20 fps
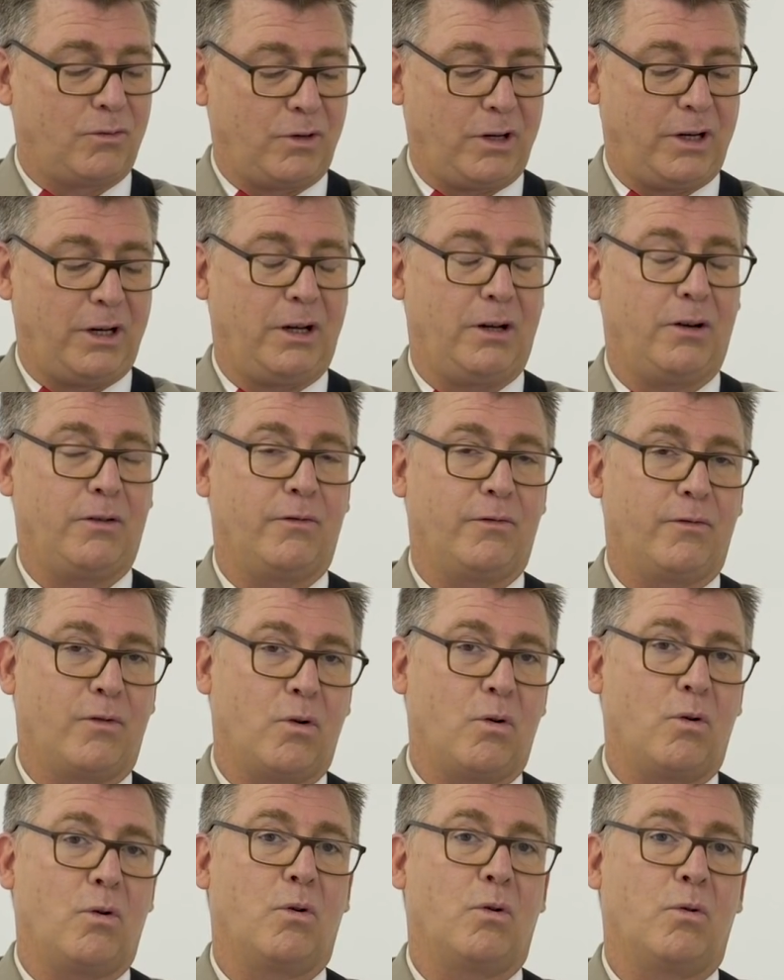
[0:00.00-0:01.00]
3,
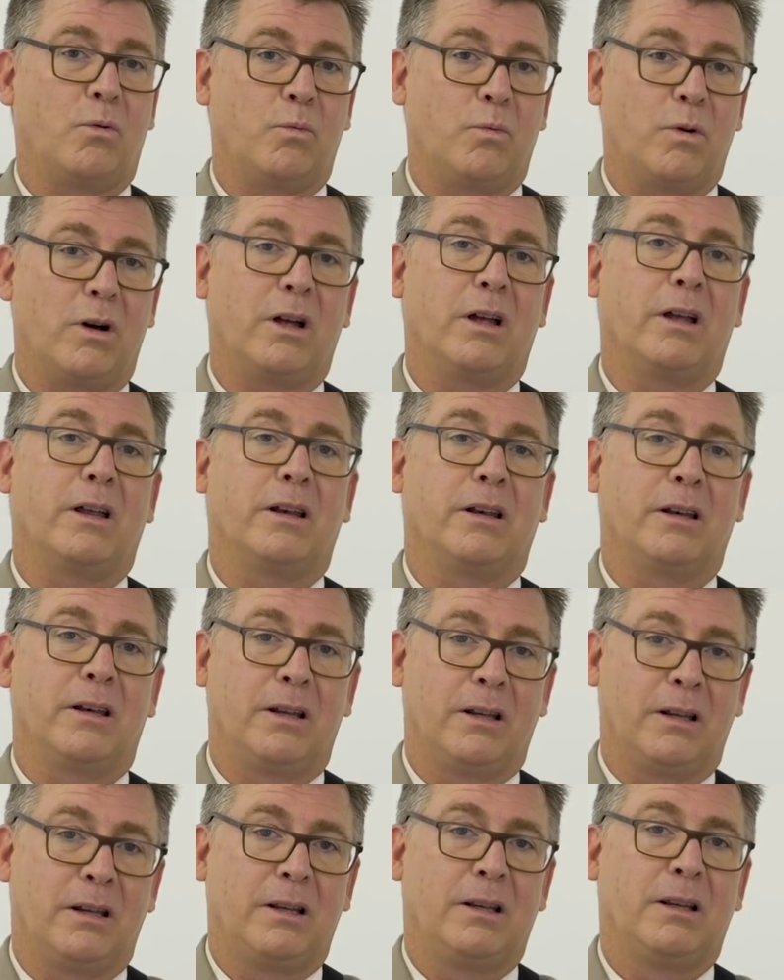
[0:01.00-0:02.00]
4, 1.
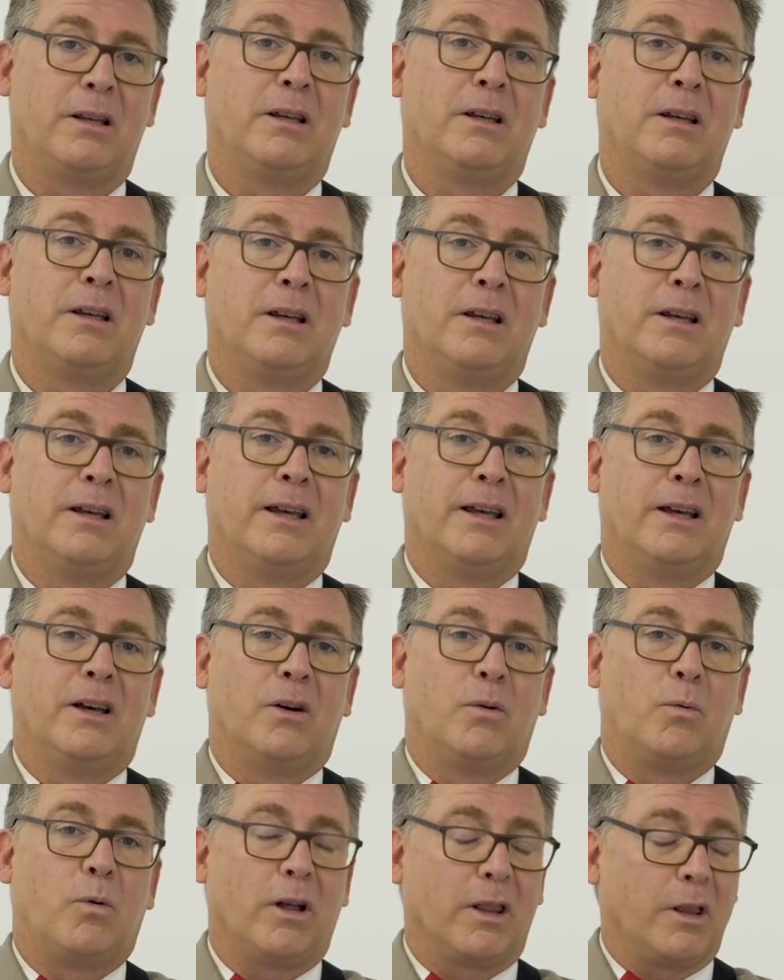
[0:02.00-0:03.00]

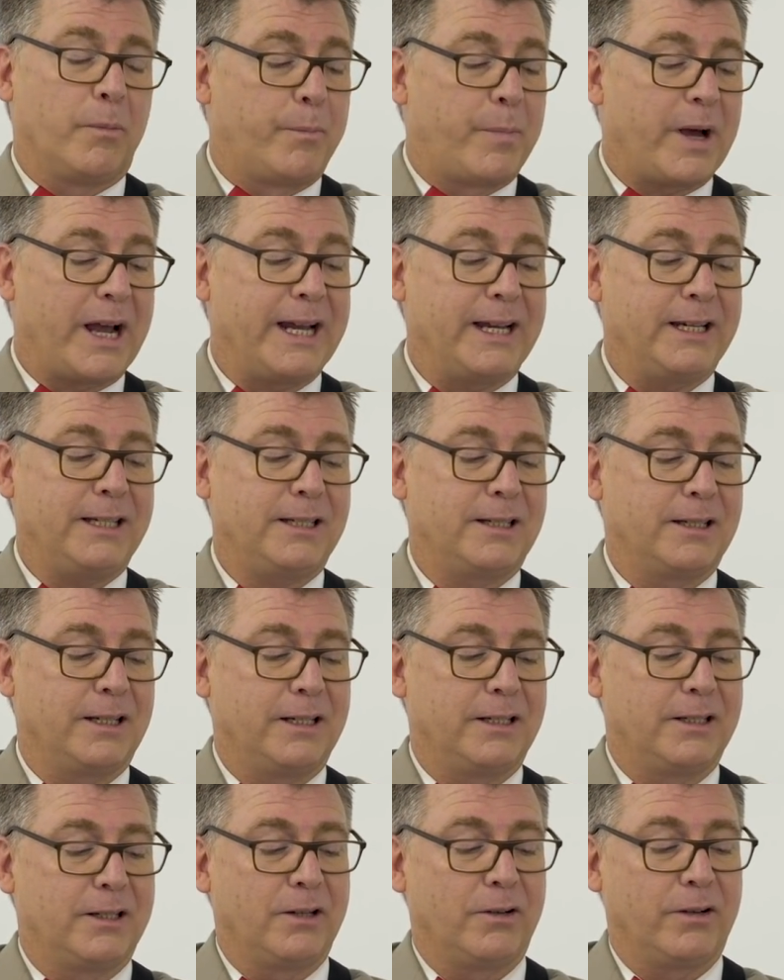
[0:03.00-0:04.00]
While the bass
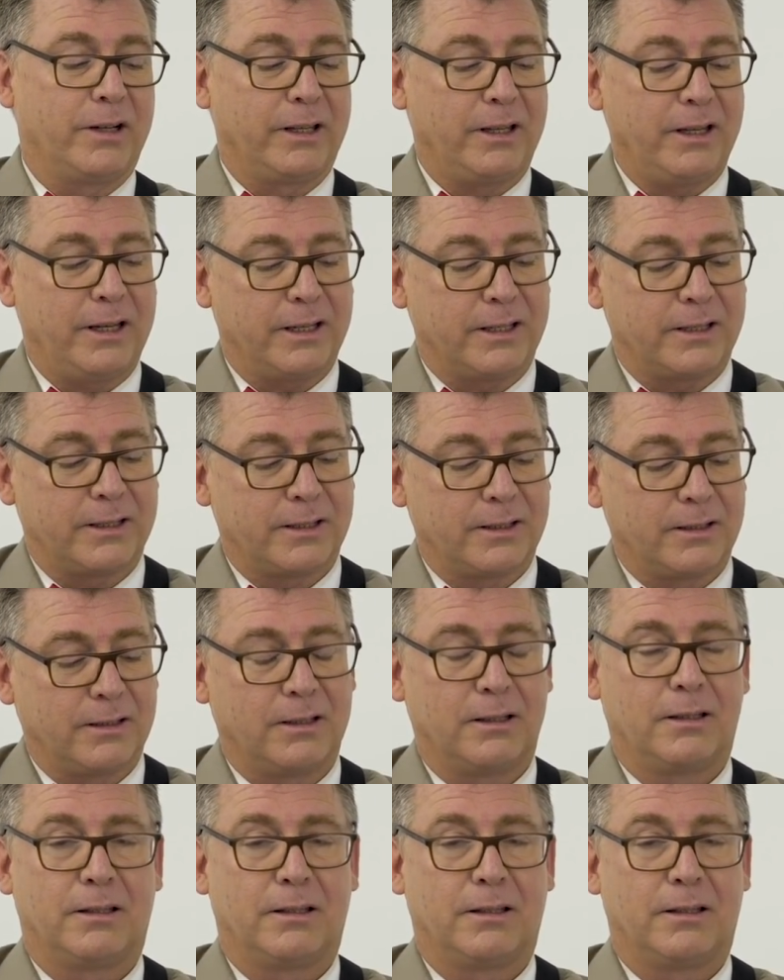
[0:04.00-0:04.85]
is doing this.